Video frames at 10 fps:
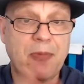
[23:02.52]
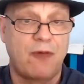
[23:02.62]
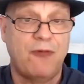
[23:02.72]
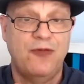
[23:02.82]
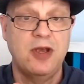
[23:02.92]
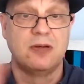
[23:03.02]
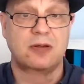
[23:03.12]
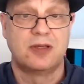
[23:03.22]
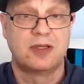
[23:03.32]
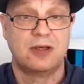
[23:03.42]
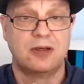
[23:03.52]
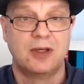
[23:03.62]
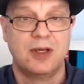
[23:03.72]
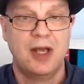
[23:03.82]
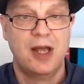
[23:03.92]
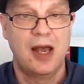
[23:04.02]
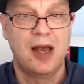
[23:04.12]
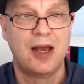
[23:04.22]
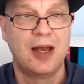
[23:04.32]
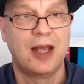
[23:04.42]
refuse to
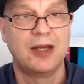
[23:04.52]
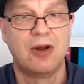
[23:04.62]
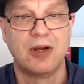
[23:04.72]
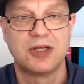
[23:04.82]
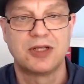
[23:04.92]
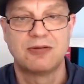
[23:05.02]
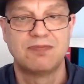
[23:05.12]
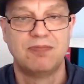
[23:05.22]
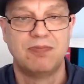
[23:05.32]
acknowledge